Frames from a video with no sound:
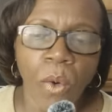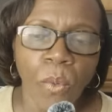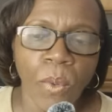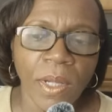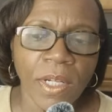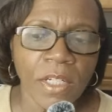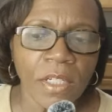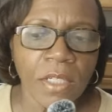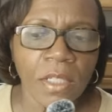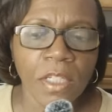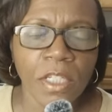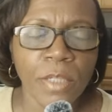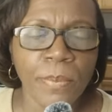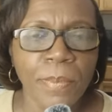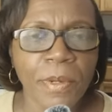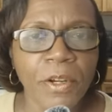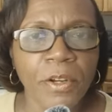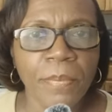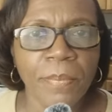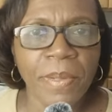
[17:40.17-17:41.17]
What is the
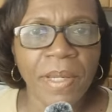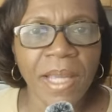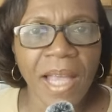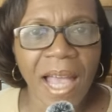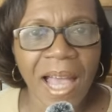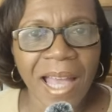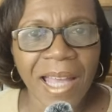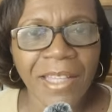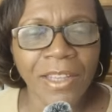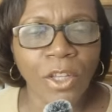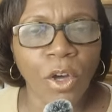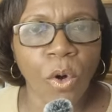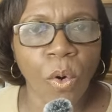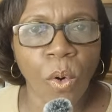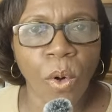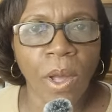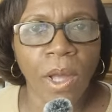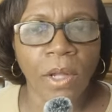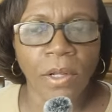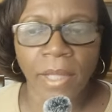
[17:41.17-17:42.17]
spirit behind the
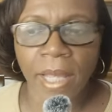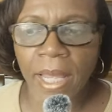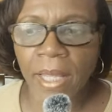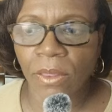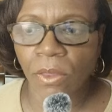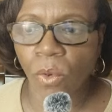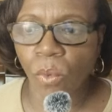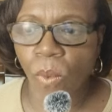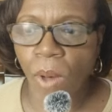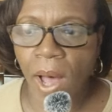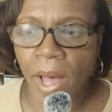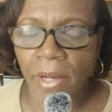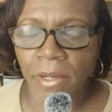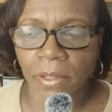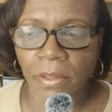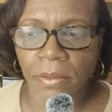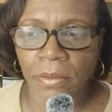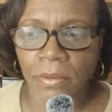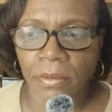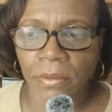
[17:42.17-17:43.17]
oil and the
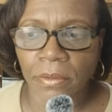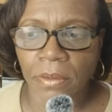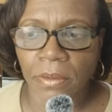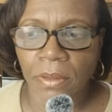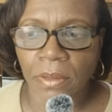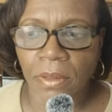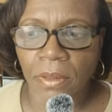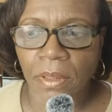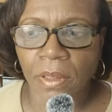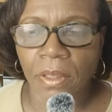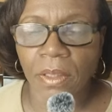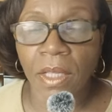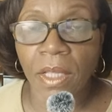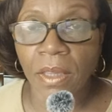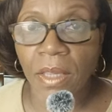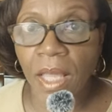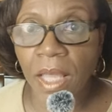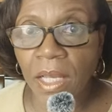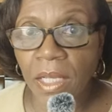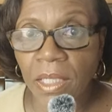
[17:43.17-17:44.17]
water
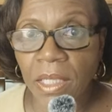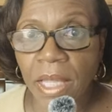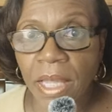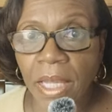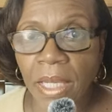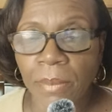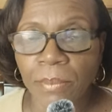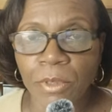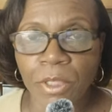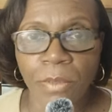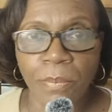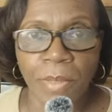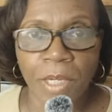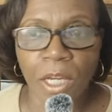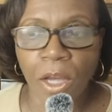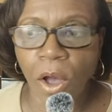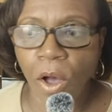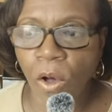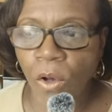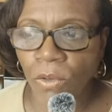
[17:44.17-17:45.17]
that they claim to
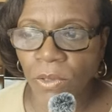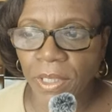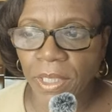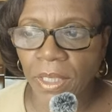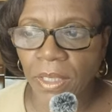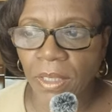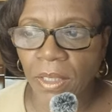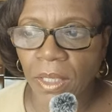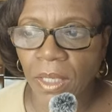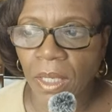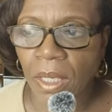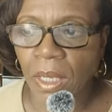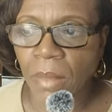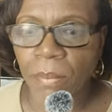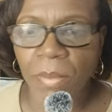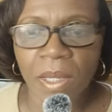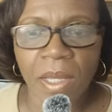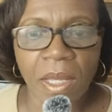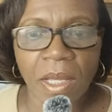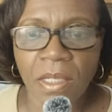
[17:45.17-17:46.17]
be holy?
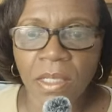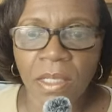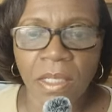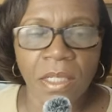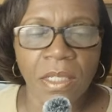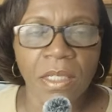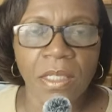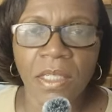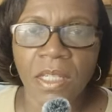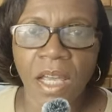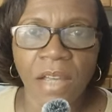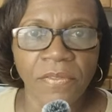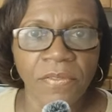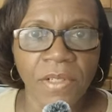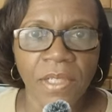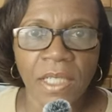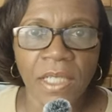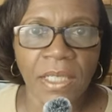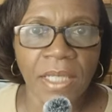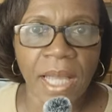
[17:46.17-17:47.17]
Because it is
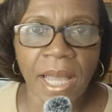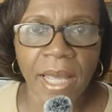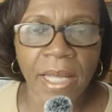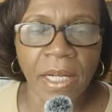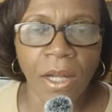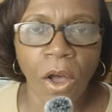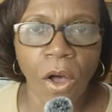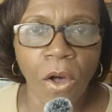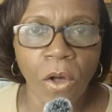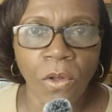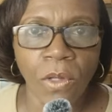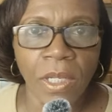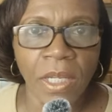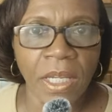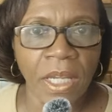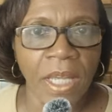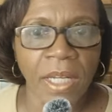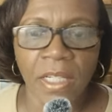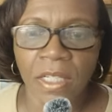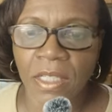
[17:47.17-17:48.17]
definitely not
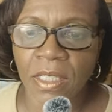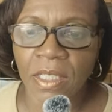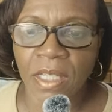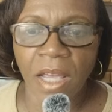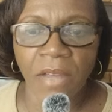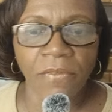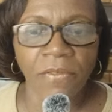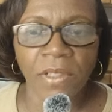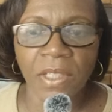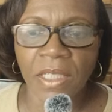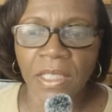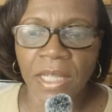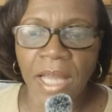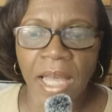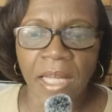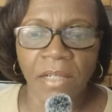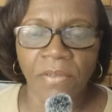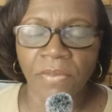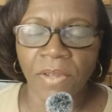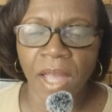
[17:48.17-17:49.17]
holy and is definitely
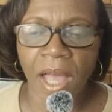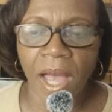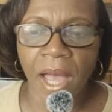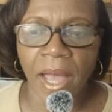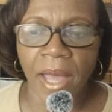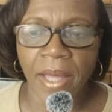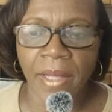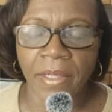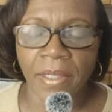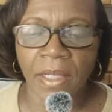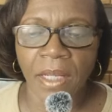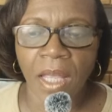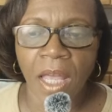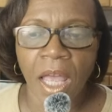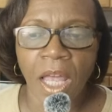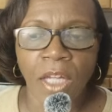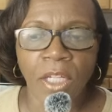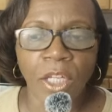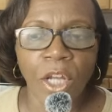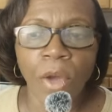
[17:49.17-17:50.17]
not of God.
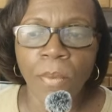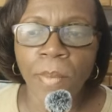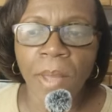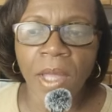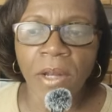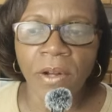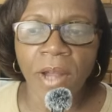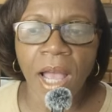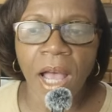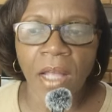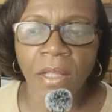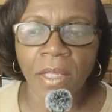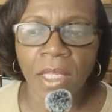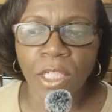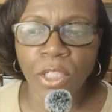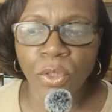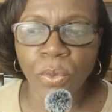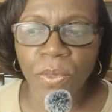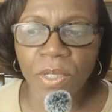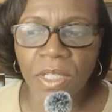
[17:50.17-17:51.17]
No matter how
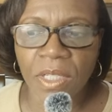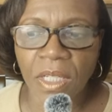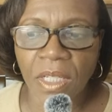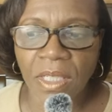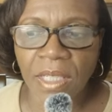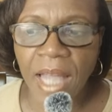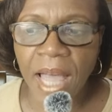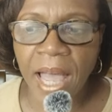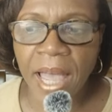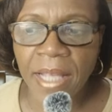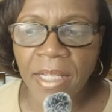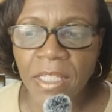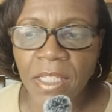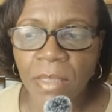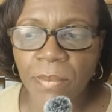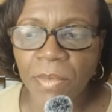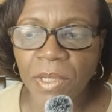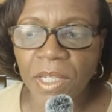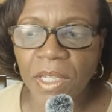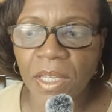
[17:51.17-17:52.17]
they twist the lies
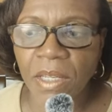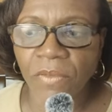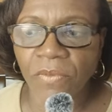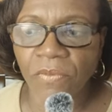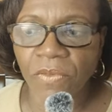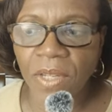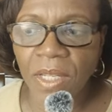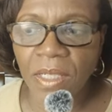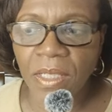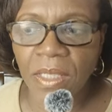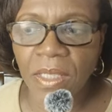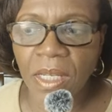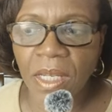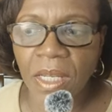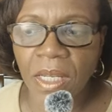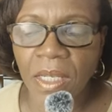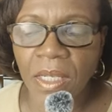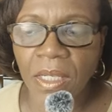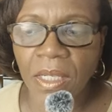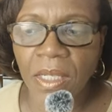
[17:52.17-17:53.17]
to be
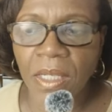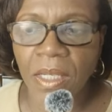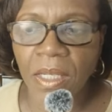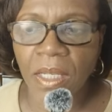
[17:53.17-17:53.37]
convincing,